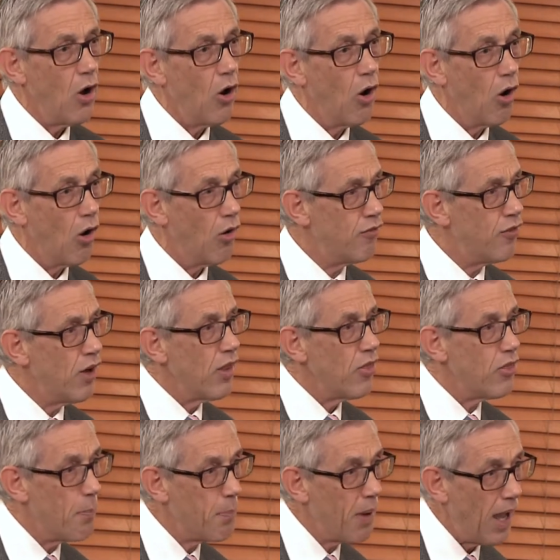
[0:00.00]
of
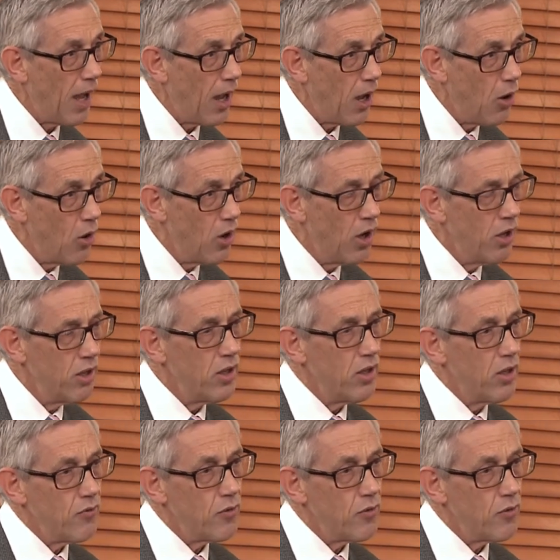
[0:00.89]
the power,